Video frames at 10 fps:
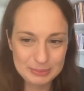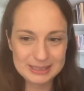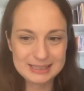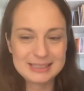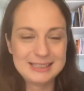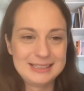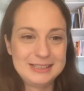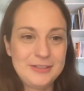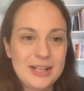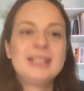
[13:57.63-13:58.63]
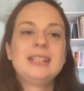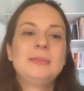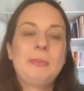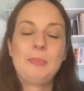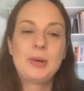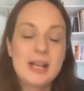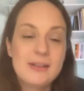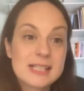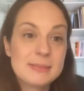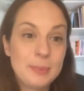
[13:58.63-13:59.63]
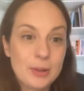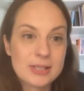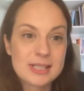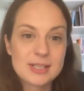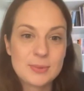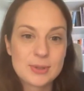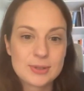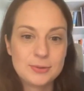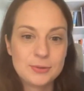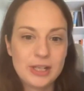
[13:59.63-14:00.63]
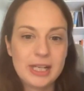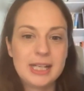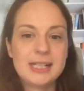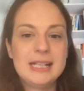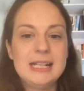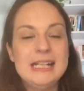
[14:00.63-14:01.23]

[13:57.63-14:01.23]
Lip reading: but the fact that the privacy policy was too vague.